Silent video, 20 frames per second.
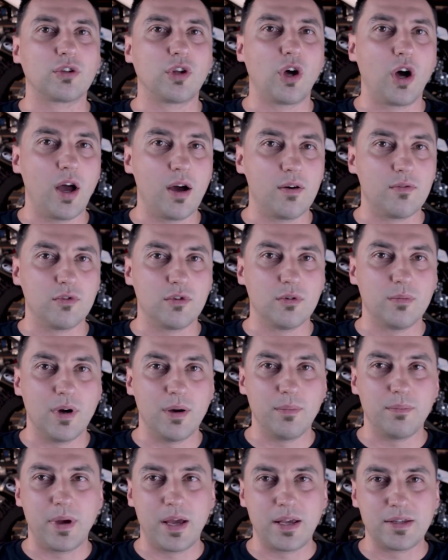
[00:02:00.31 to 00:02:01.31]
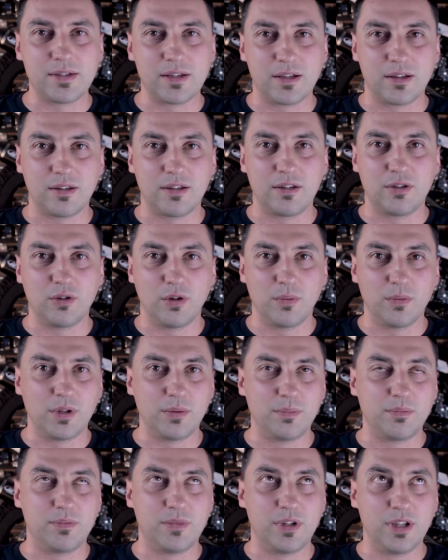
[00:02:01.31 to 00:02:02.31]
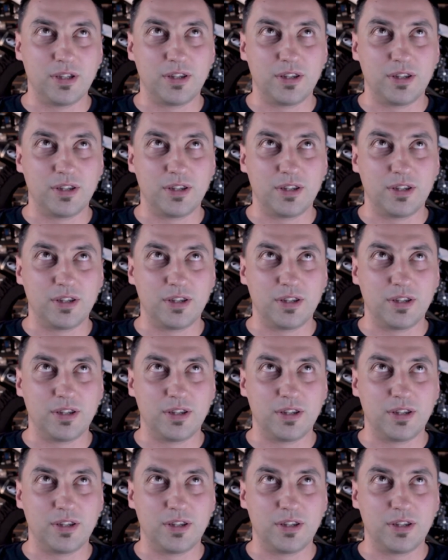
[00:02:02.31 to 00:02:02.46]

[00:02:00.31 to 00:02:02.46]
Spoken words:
tyre warmer. Basically, normally the